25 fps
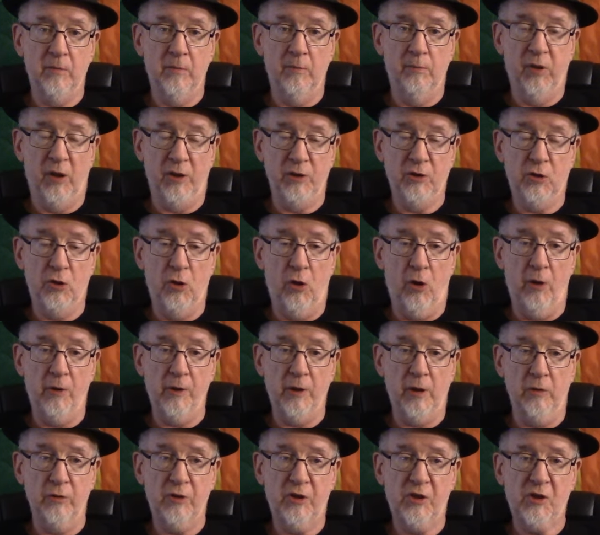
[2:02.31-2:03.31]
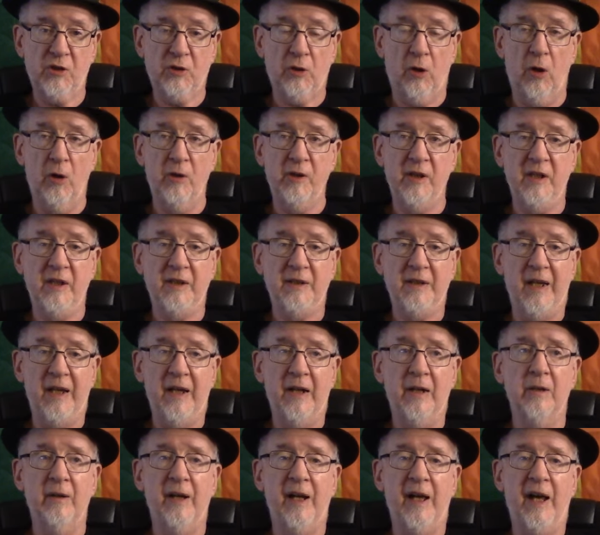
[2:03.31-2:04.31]
Bud Cardo starred in
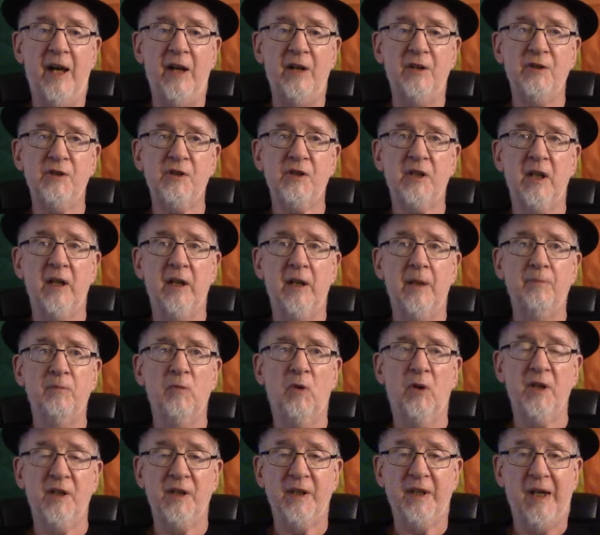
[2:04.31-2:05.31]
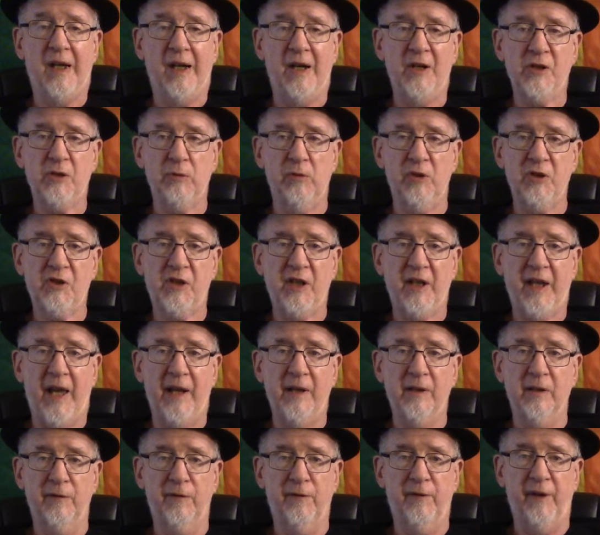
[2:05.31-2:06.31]
there as one of the guys who
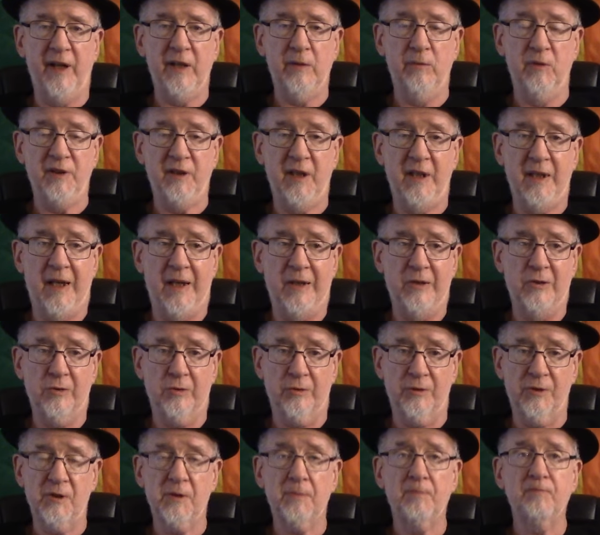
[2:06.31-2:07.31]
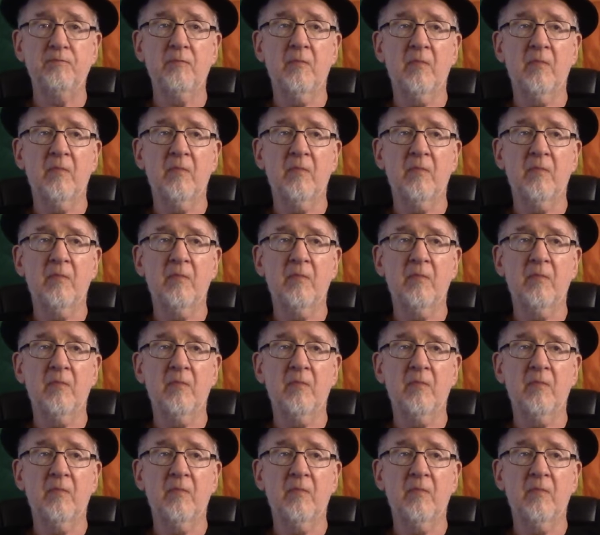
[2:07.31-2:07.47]
instigated a fight with the Angels.